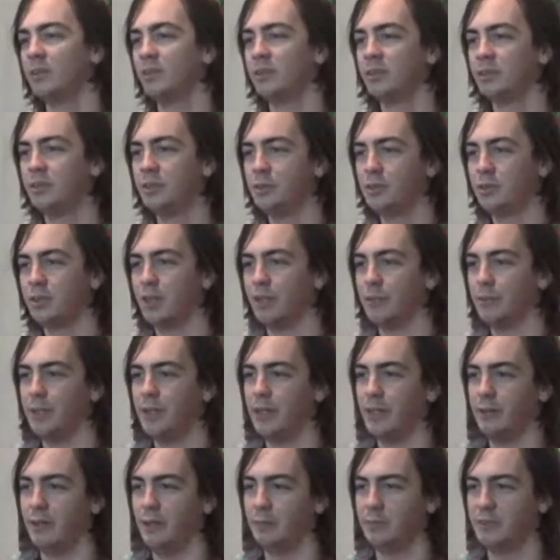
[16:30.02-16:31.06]
Too slow,
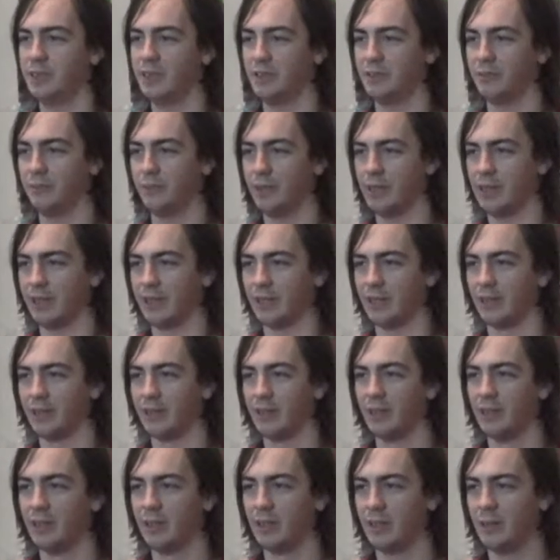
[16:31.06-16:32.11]
Rio. I'm sick of waiting.
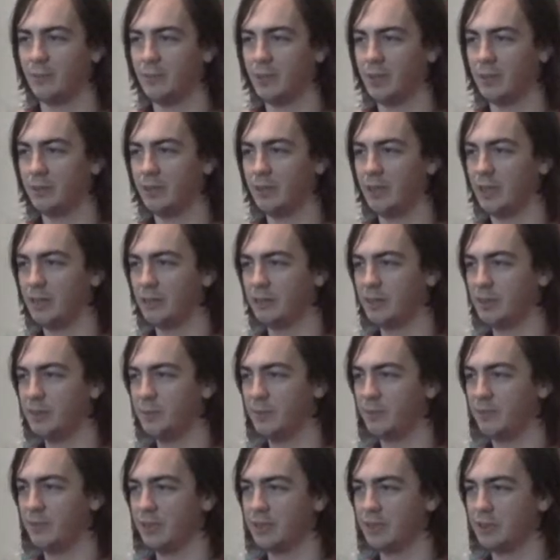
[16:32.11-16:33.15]
I'm going to go see
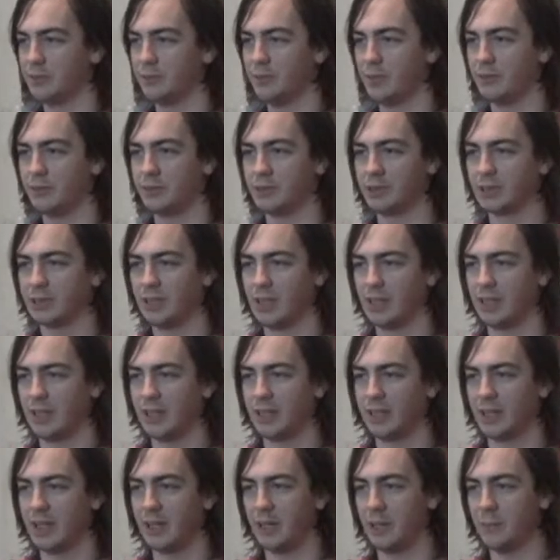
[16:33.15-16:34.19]
Professor Rowan so I can
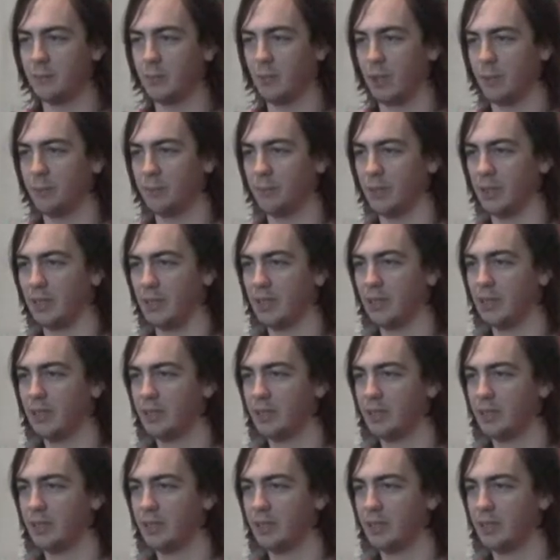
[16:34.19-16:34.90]
thank him properly.